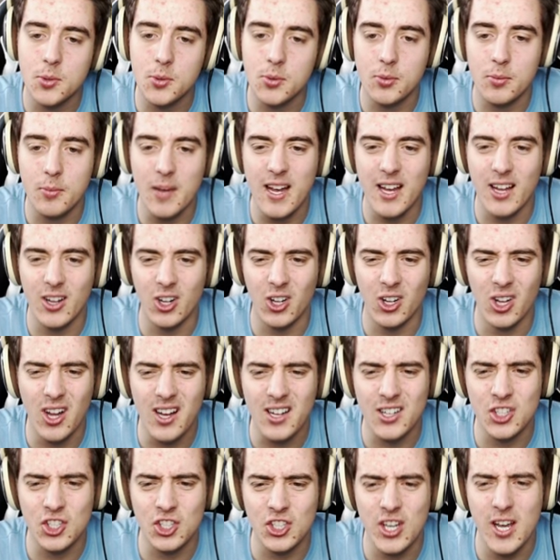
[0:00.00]
Man, a lot
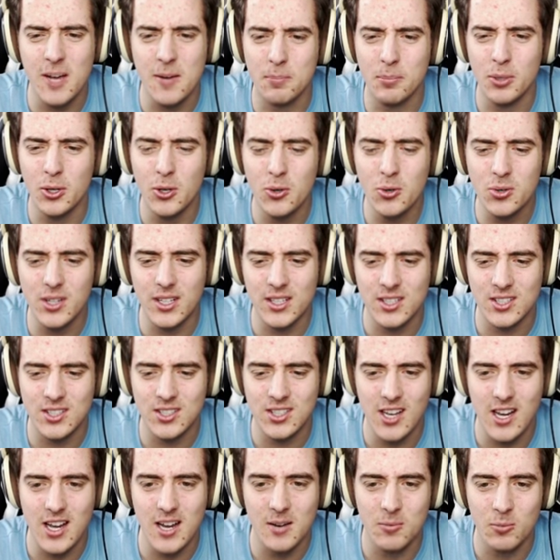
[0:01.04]
of shampoo this
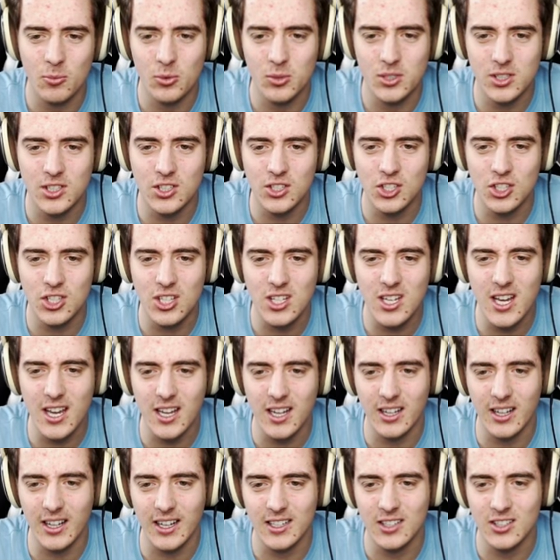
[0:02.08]
time. What did she
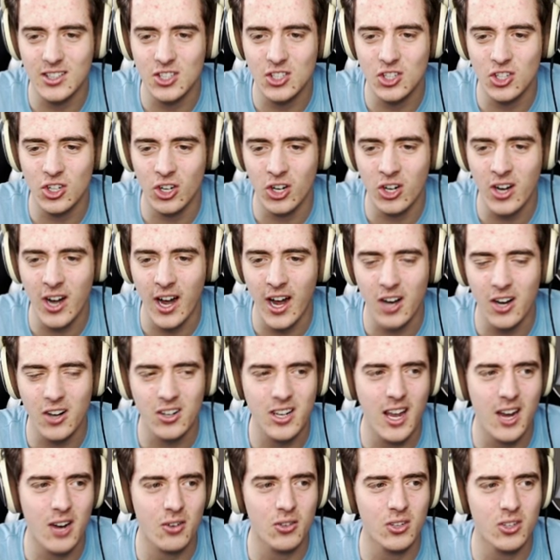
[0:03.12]
get? Like, did her hair
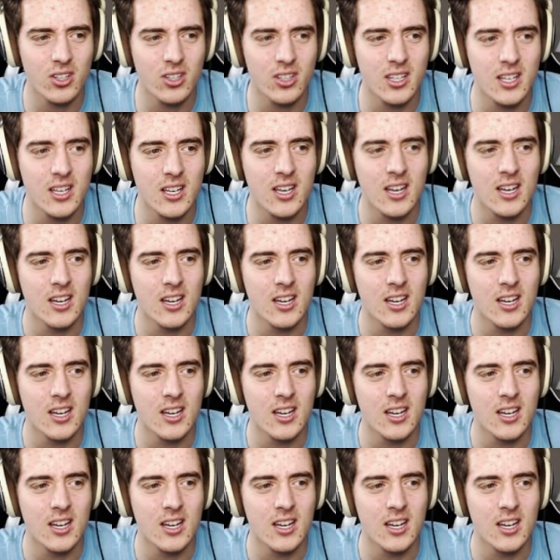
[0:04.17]
get really